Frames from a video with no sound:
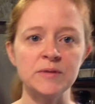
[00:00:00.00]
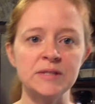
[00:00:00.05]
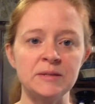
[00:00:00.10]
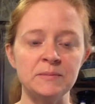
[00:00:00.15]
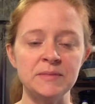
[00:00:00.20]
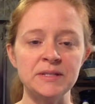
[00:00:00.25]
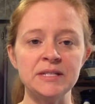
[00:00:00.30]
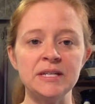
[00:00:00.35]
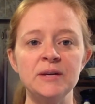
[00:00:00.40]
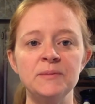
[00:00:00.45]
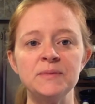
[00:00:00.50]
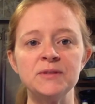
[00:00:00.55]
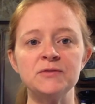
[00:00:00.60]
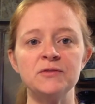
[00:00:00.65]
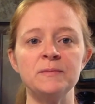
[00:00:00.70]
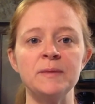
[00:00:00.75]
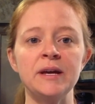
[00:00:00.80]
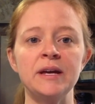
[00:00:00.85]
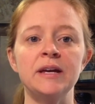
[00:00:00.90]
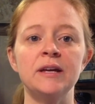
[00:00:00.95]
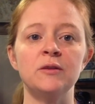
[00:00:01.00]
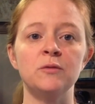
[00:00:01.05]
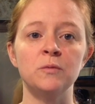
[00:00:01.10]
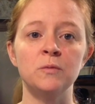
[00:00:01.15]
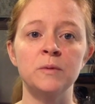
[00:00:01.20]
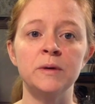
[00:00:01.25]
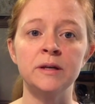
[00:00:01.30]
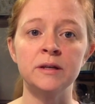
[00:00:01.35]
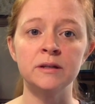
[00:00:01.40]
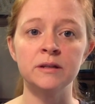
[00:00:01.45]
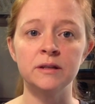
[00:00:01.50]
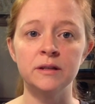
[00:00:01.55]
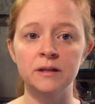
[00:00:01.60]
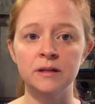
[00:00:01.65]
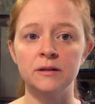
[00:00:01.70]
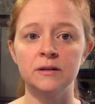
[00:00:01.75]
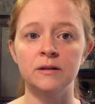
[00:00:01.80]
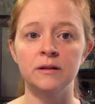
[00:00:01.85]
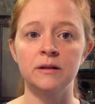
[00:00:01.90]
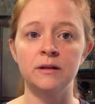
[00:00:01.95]
some tips for making a really
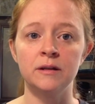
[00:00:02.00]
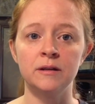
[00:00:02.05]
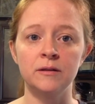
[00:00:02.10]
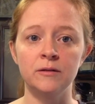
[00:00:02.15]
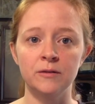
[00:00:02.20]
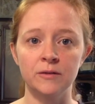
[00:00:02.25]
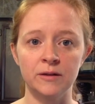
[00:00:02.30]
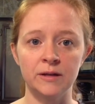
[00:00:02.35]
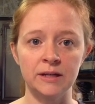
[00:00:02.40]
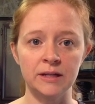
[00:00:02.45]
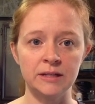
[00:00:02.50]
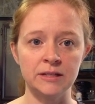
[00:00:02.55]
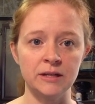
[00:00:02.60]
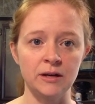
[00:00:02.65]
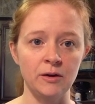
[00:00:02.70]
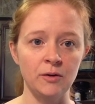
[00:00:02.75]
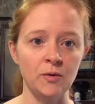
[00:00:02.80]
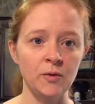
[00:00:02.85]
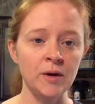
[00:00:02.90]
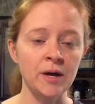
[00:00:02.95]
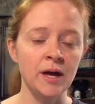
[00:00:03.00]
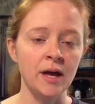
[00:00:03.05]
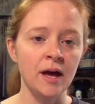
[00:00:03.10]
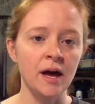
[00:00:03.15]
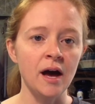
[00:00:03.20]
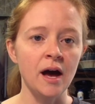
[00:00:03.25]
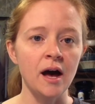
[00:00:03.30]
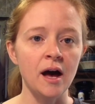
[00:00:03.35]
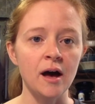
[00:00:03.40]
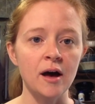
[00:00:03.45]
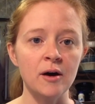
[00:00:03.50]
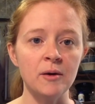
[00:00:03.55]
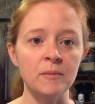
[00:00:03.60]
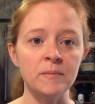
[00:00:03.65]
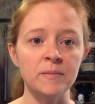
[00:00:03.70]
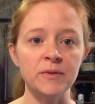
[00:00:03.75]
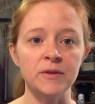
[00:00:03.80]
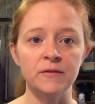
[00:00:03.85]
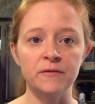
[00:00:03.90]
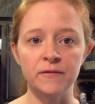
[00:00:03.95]
good cookie dough.
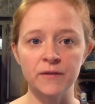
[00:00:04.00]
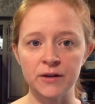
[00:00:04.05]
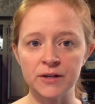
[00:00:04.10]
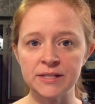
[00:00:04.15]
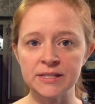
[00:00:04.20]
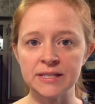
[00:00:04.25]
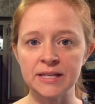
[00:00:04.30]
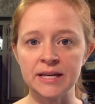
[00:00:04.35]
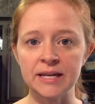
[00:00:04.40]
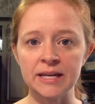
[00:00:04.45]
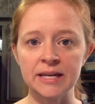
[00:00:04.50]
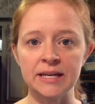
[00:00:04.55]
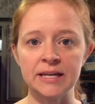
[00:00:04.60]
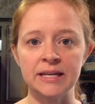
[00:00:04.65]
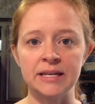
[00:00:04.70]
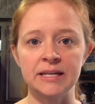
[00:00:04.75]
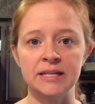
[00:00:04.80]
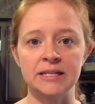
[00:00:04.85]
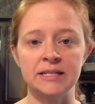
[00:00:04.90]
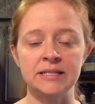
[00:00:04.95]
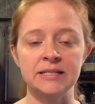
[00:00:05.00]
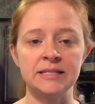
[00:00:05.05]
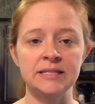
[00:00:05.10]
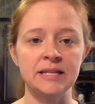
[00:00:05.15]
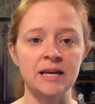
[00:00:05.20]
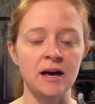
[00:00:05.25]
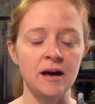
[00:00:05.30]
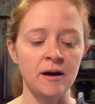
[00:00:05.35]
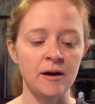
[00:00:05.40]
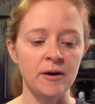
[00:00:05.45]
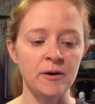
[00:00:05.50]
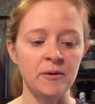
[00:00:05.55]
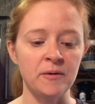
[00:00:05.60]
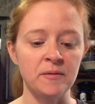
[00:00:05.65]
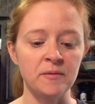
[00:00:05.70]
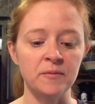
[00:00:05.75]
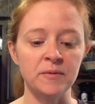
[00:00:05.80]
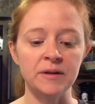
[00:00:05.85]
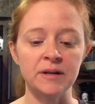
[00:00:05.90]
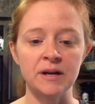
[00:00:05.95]
The first thing is
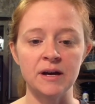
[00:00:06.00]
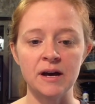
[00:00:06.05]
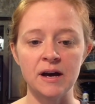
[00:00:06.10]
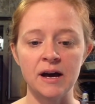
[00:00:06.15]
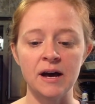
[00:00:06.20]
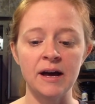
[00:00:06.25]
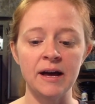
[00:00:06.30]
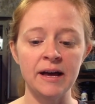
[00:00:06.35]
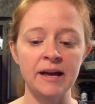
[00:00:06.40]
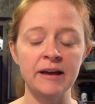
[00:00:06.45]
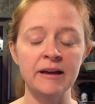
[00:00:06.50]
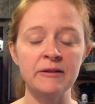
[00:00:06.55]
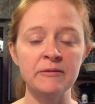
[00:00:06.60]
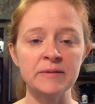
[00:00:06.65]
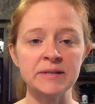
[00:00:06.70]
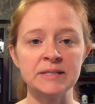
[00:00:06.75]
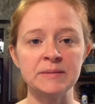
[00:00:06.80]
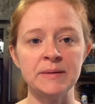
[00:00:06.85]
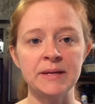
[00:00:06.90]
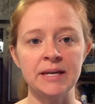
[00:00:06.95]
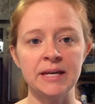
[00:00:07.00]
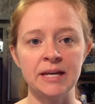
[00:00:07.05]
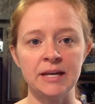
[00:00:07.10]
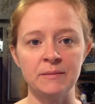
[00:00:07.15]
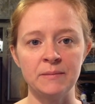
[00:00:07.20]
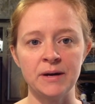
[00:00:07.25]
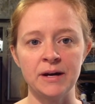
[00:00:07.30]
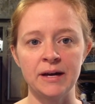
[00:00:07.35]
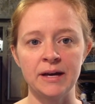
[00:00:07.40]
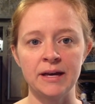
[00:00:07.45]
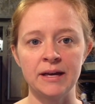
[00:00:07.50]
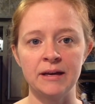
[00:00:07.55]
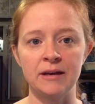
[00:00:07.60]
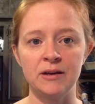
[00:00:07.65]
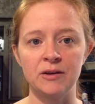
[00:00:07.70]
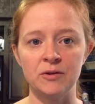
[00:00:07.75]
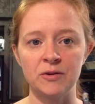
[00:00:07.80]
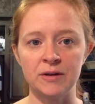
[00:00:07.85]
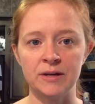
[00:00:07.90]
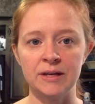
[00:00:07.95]
when I was making my
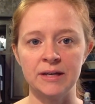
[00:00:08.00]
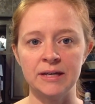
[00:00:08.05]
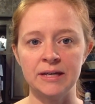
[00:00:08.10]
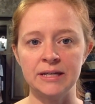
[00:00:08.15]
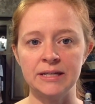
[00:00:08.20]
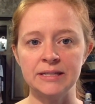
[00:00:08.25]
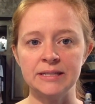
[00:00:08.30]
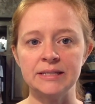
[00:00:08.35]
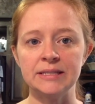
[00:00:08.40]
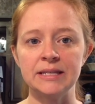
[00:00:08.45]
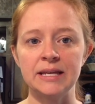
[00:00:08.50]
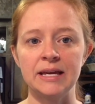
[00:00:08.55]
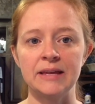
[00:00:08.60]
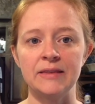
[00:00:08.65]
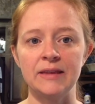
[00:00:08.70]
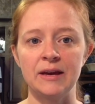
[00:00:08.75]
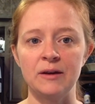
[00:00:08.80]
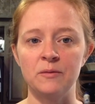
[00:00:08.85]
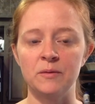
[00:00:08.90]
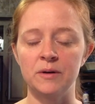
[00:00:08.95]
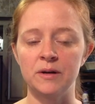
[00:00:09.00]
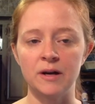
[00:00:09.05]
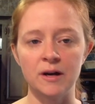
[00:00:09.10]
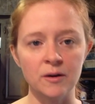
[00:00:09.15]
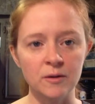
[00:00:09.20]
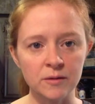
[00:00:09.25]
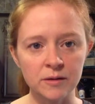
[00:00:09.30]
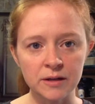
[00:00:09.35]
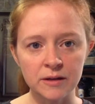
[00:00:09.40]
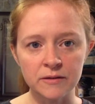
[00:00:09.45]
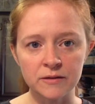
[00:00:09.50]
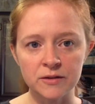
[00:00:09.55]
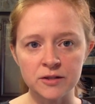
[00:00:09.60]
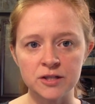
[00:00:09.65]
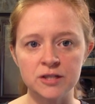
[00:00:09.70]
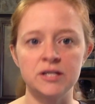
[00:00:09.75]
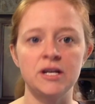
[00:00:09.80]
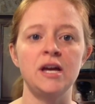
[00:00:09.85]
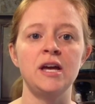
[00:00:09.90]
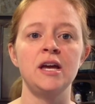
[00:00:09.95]
cookies and they were not holding their
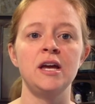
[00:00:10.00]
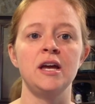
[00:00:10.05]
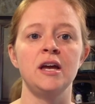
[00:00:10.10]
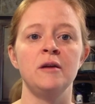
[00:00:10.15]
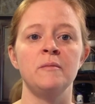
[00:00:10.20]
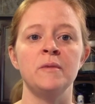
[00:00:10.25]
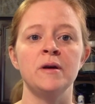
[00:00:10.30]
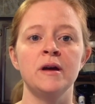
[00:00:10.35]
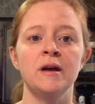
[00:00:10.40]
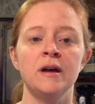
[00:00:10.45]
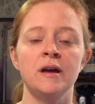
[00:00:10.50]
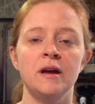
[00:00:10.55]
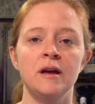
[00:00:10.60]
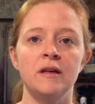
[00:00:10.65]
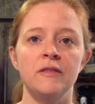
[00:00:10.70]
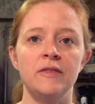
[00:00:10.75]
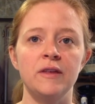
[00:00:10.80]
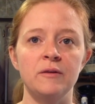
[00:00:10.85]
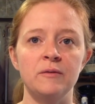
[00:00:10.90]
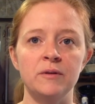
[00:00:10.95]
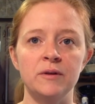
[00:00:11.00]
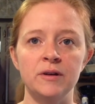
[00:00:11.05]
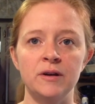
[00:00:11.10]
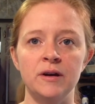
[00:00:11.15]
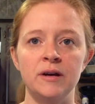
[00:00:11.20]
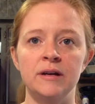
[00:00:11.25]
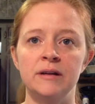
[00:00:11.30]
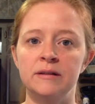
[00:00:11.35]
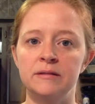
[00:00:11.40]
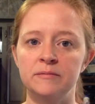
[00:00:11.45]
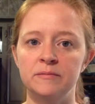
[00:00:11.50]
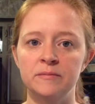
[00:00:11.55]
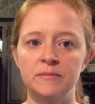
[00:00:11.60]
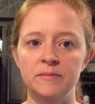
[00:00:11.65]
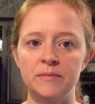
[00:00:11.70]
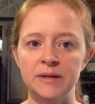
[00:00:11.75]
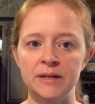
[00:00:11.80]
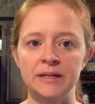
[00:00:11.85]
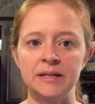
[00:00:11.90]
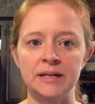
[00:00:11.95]
shape, they were not
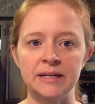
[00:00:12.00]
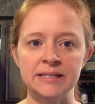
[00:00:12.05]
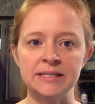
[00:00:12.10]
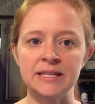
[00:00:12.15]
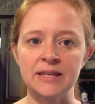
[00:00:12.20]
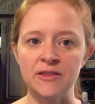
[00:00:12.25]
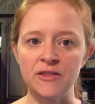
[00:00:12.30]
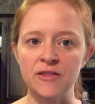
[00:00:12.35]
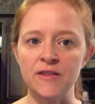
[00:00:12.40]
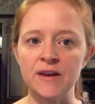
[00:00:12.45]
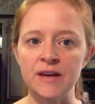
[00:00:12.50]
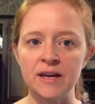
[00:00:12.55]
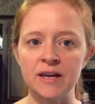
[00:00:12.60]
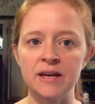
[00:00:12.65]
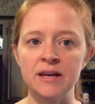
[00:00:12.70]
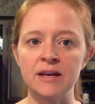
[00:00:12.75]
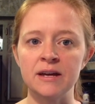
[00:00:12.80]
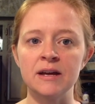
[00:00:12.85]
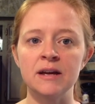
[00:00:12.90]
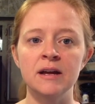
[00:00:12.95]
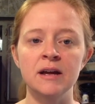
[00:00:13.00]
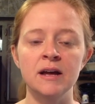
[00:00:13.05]
being nice and thick,